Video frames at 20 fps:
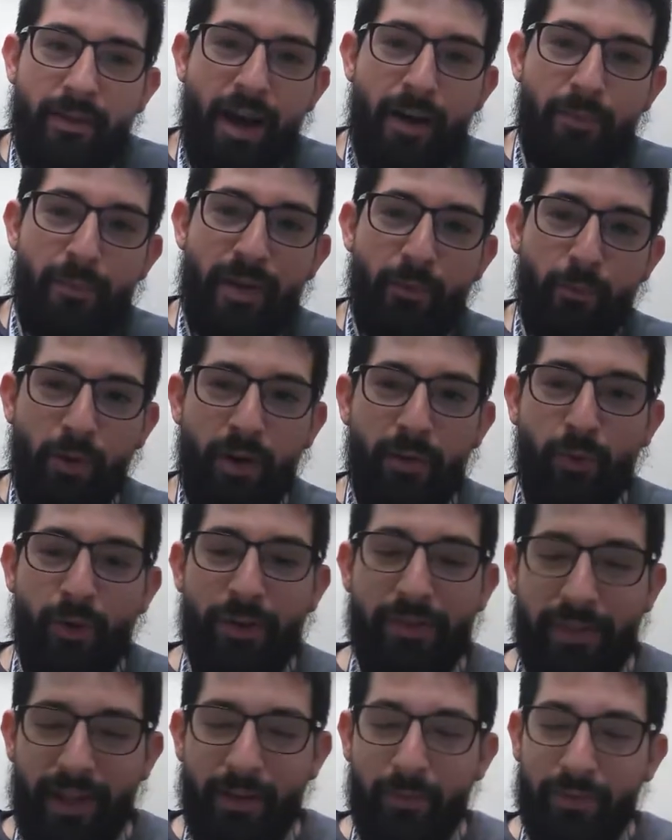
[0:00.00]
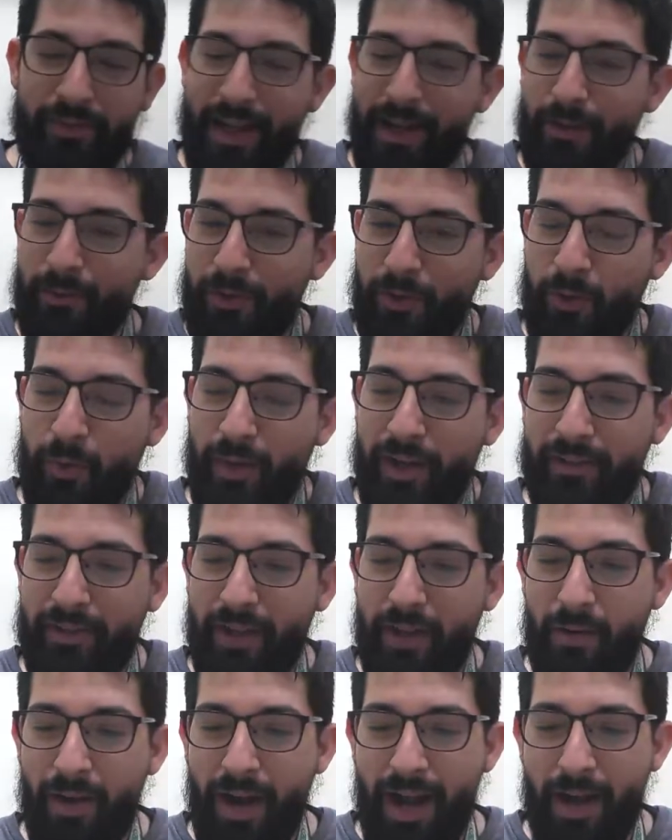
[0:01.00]
to comment one more thing with that real quick,
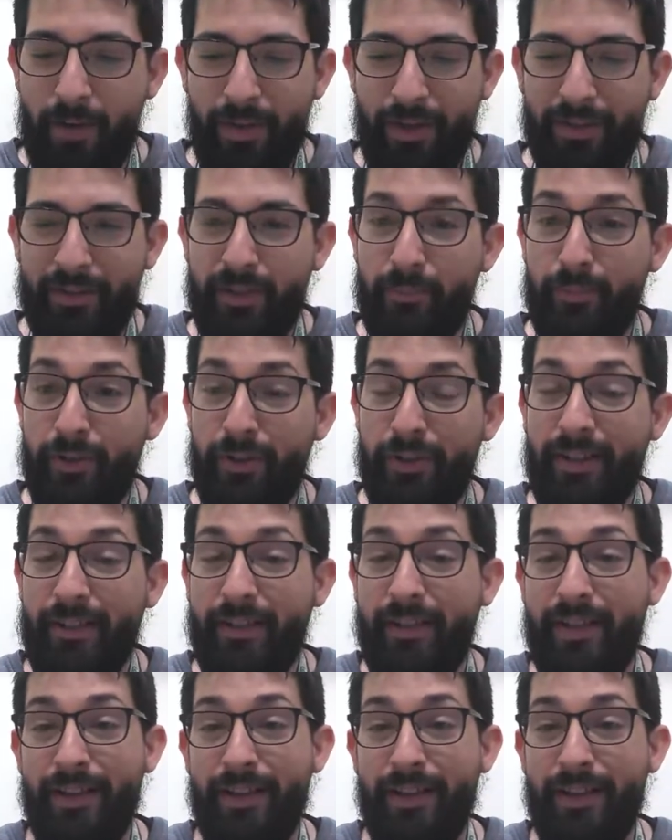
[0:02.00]
though. I read the book.